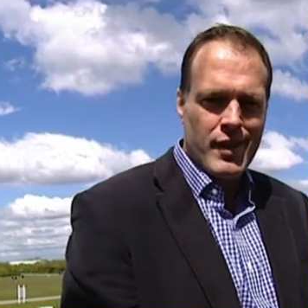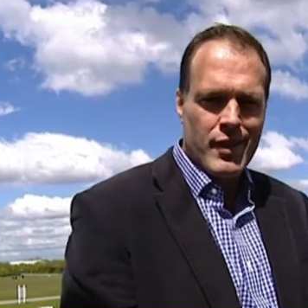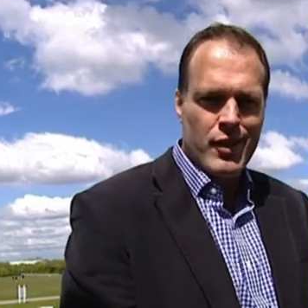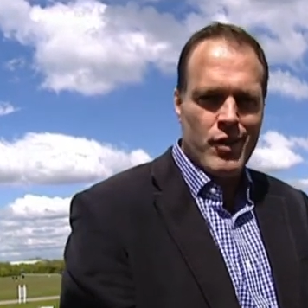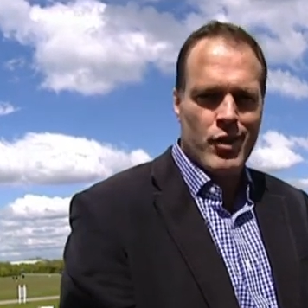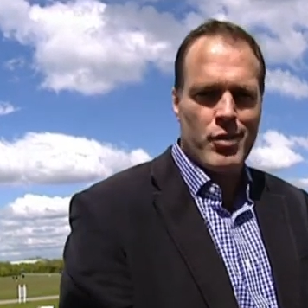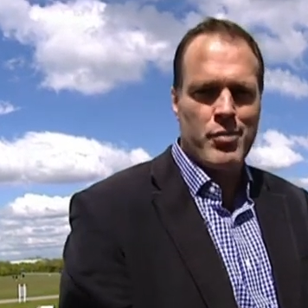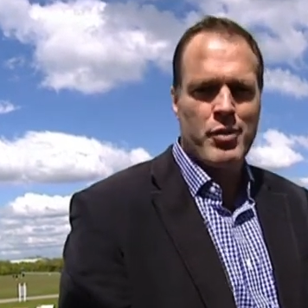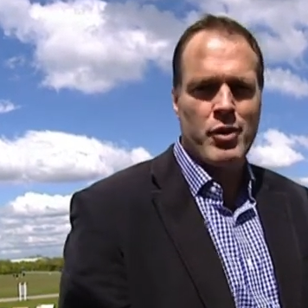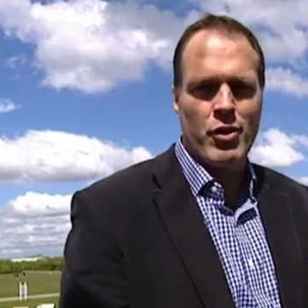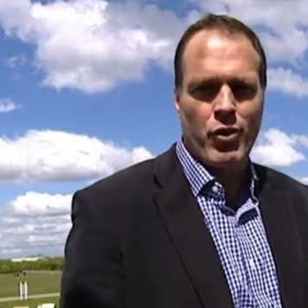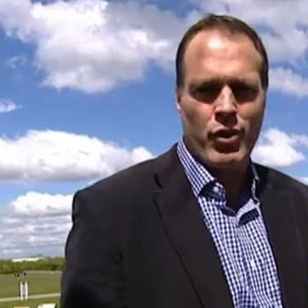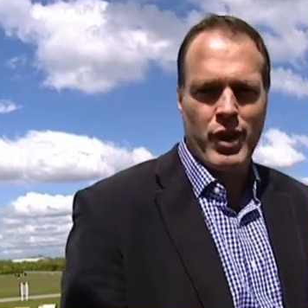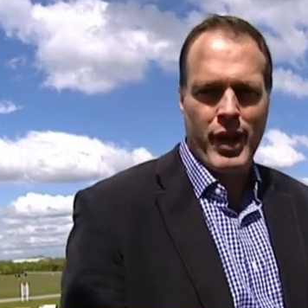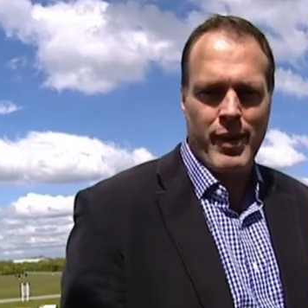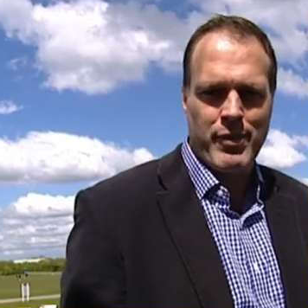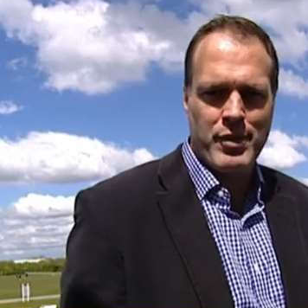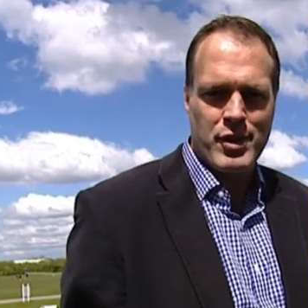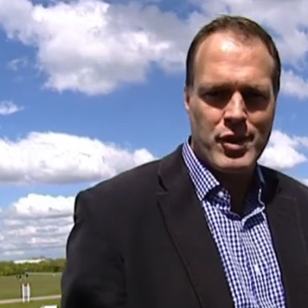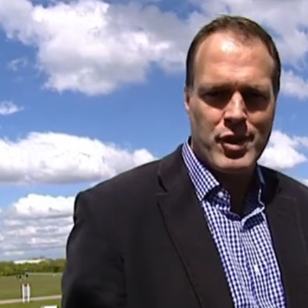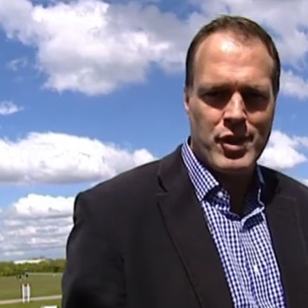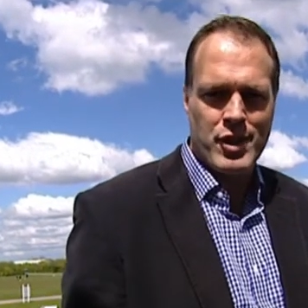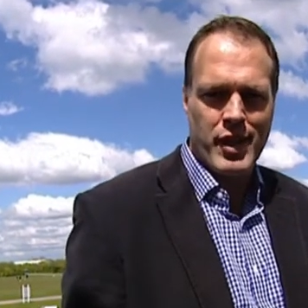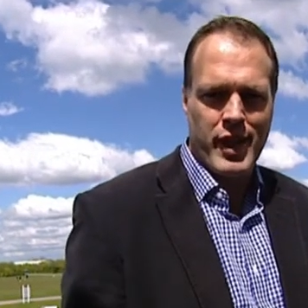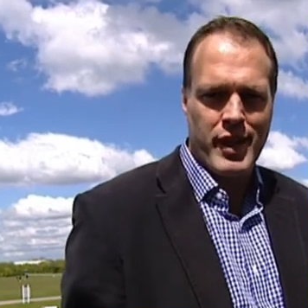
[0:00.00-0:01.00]
Could it be
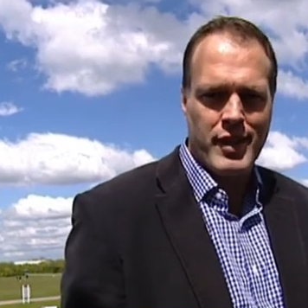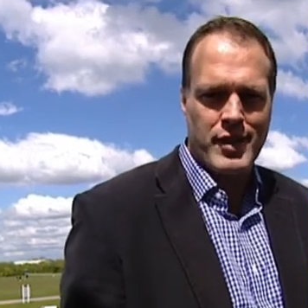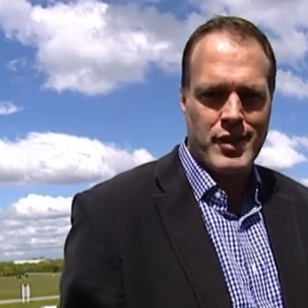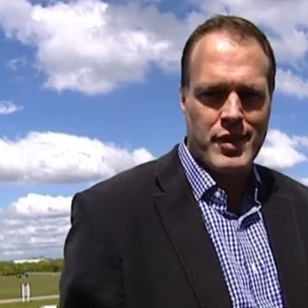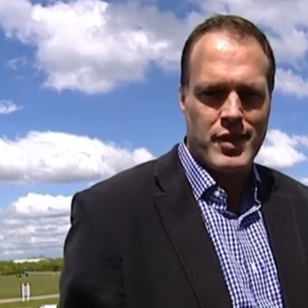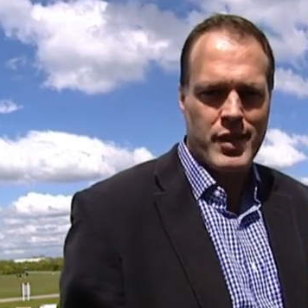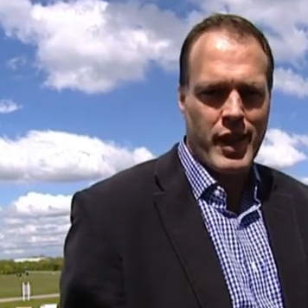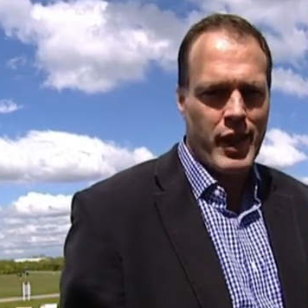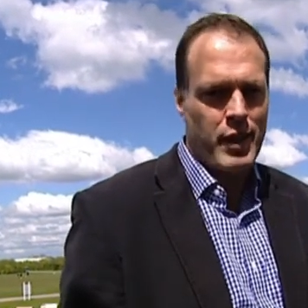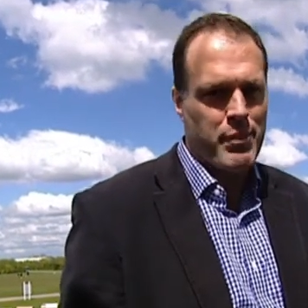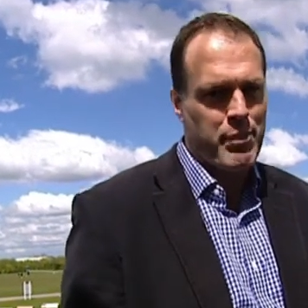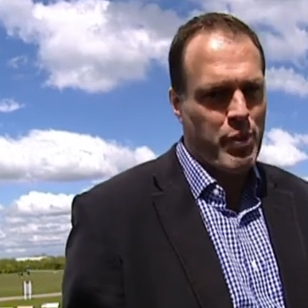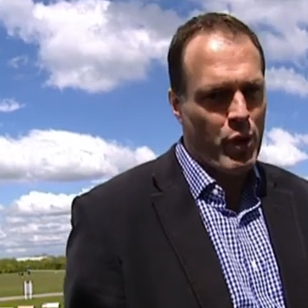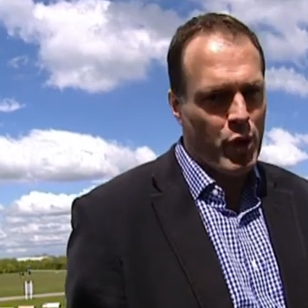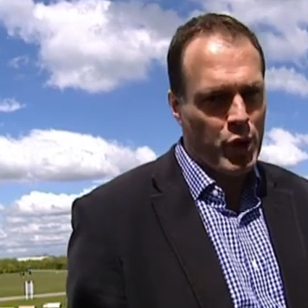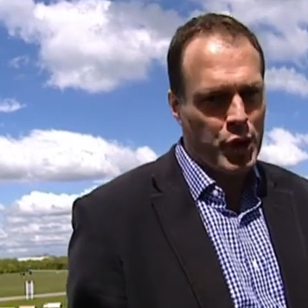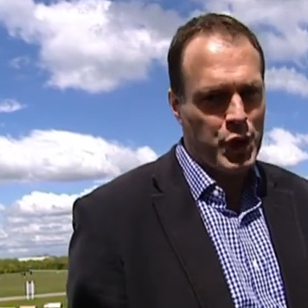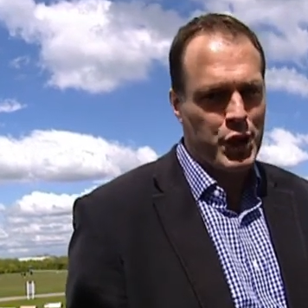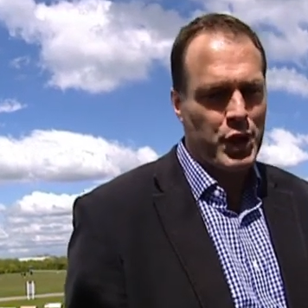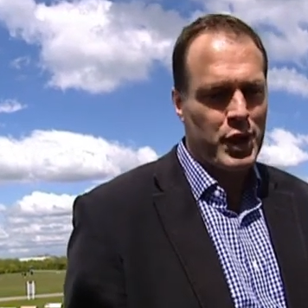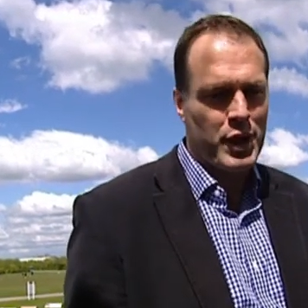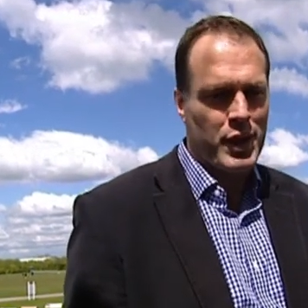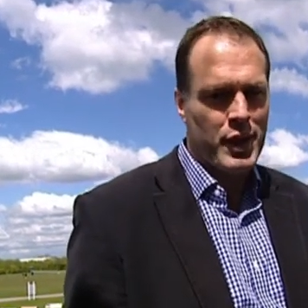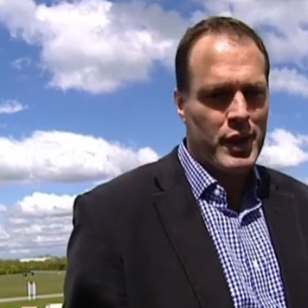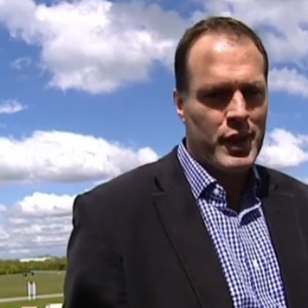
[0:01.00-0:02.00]
Northampton Saints? At a
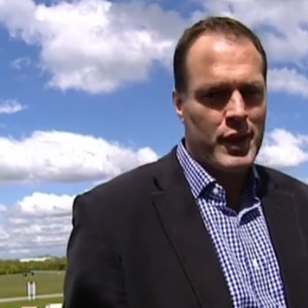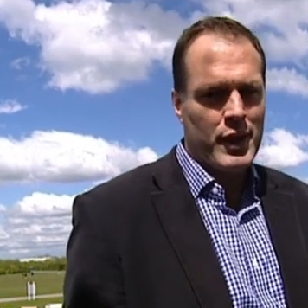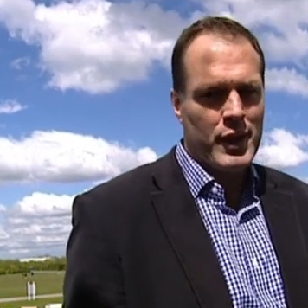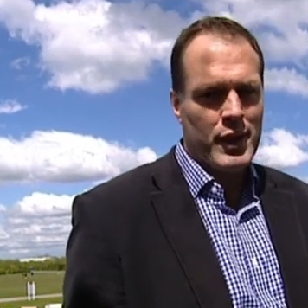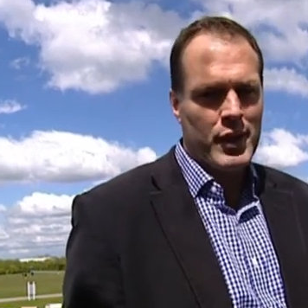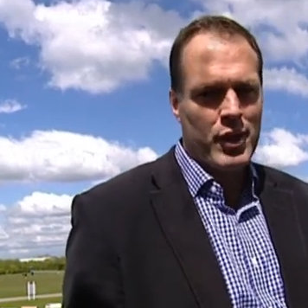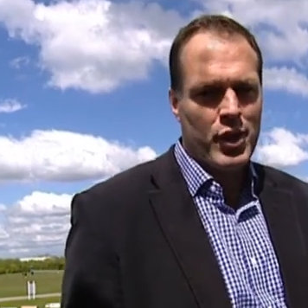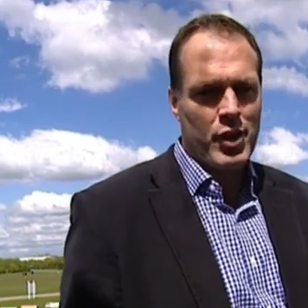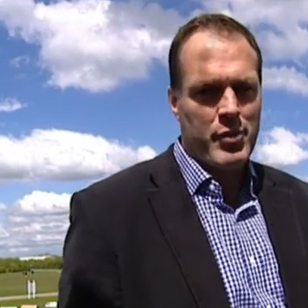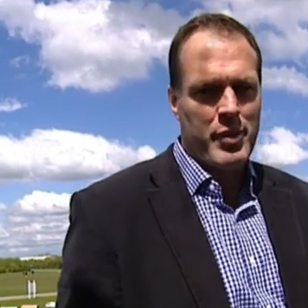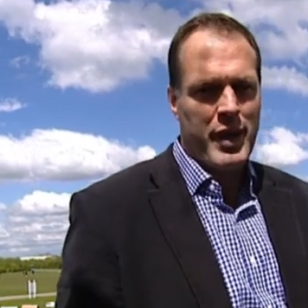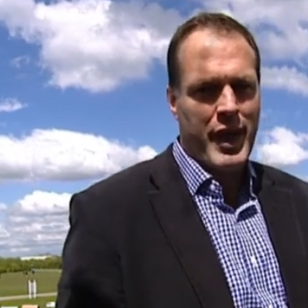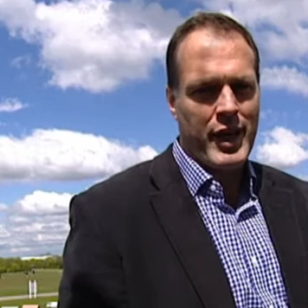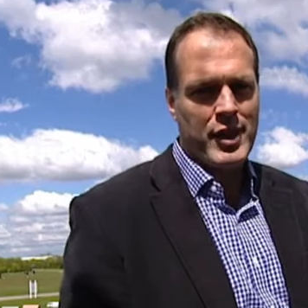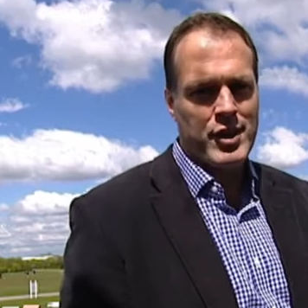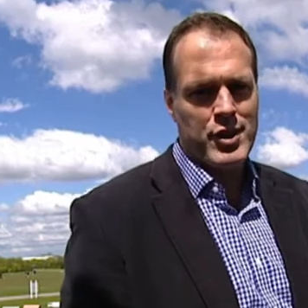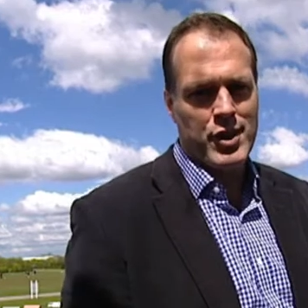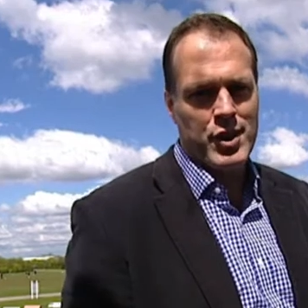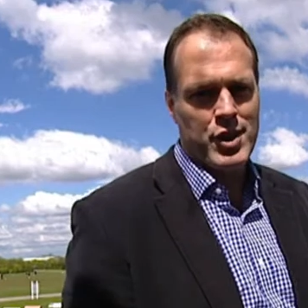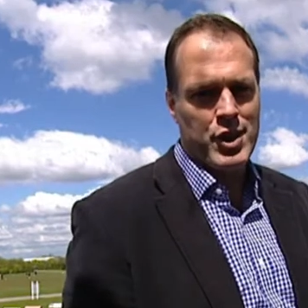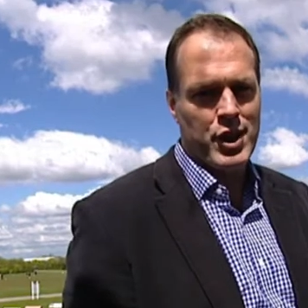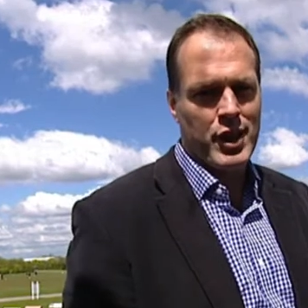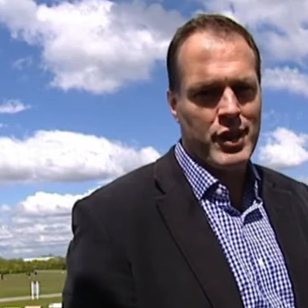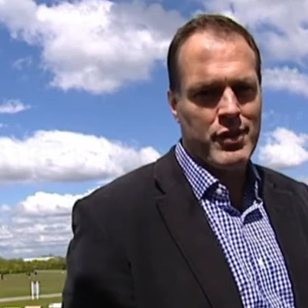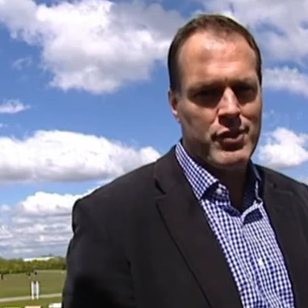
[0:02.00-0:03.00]
push, could it be Exeter
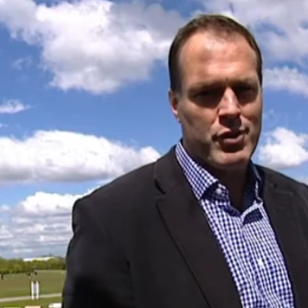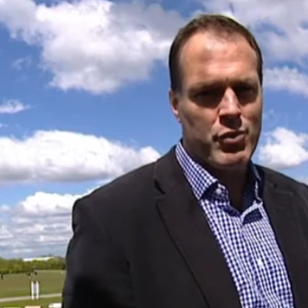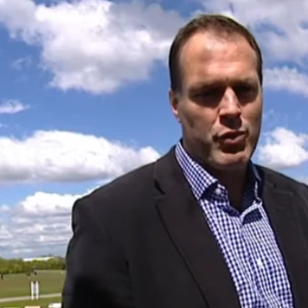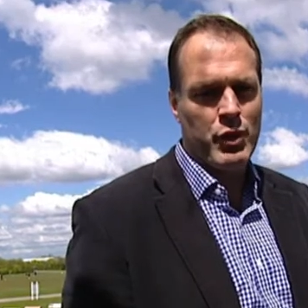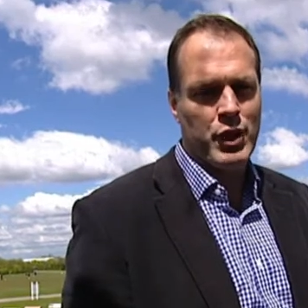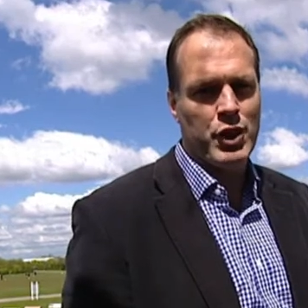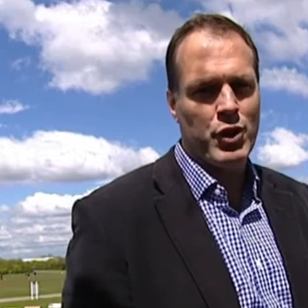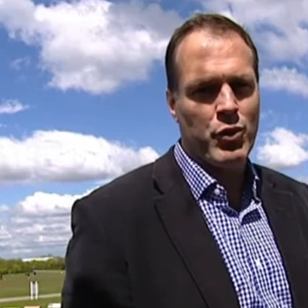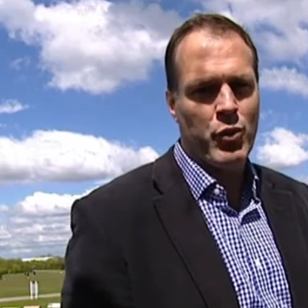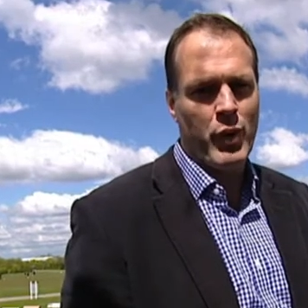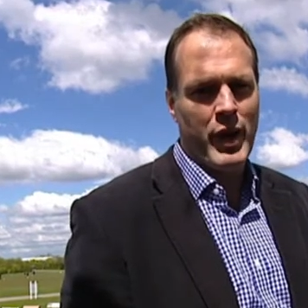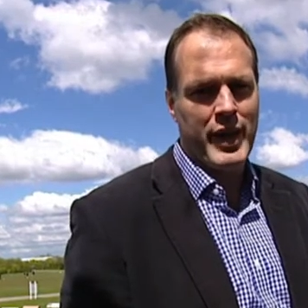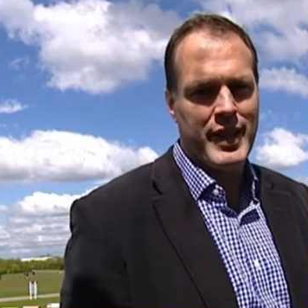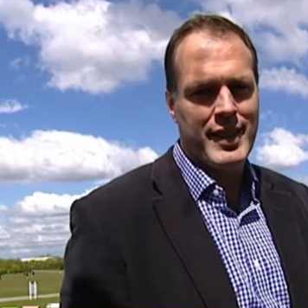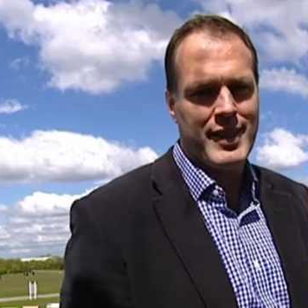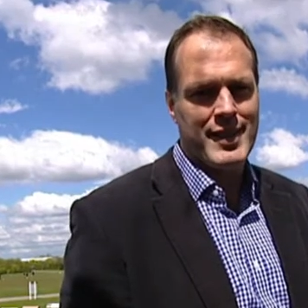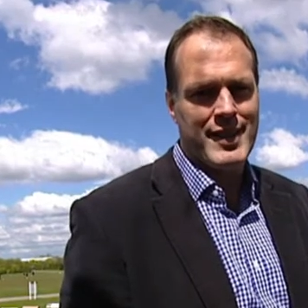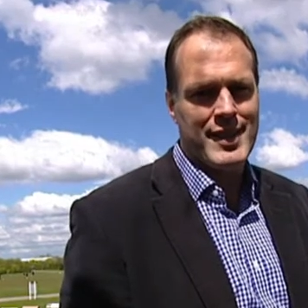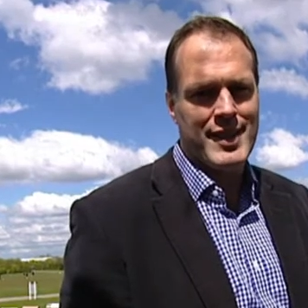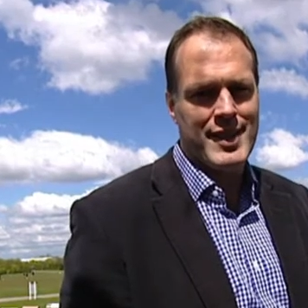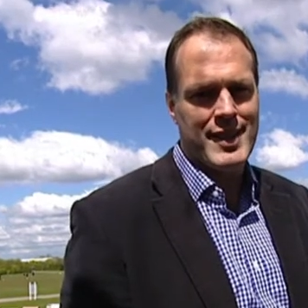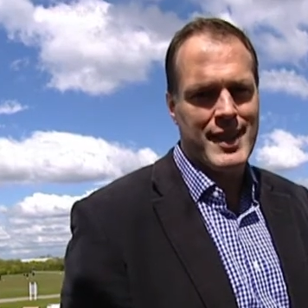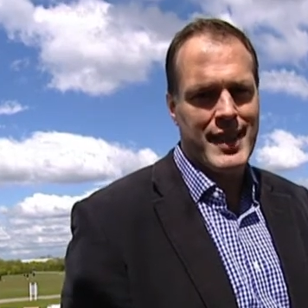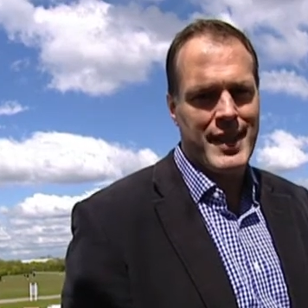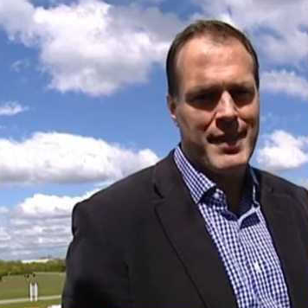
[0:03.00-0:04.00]
Chiefs? We shall wait and
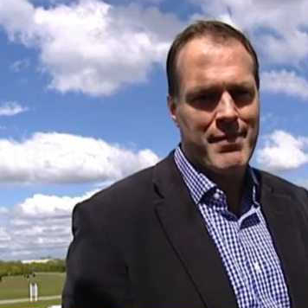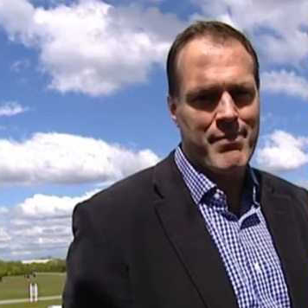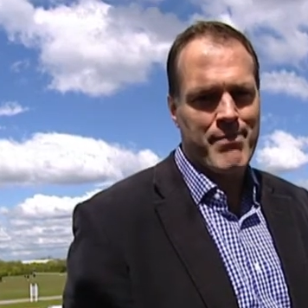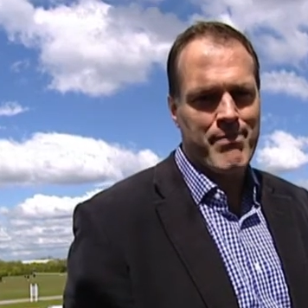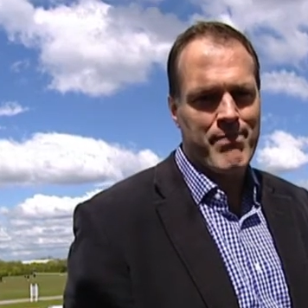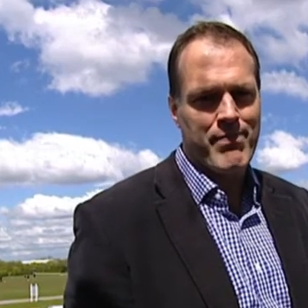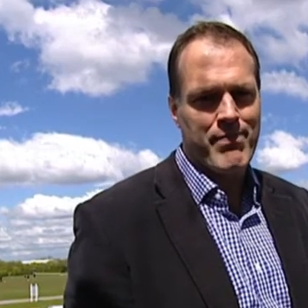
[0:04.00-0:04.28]
see.